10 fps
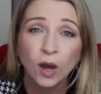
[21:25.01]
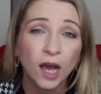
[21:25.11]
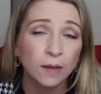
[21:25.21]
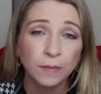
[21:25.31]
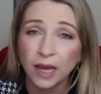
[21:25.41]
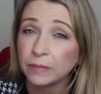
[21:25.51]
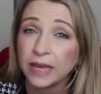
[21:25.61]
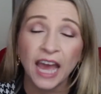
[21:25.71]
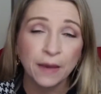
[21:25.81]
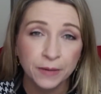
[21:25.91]
I'd be
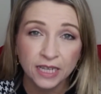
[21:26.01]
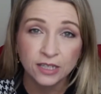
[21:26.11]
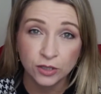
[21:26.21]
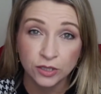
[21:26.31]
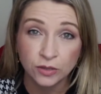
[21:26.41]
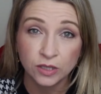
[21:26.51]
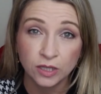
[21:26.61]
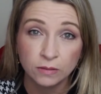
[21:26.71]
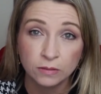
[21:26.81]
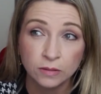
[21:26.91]
happy to introduce
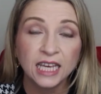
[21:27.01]
you.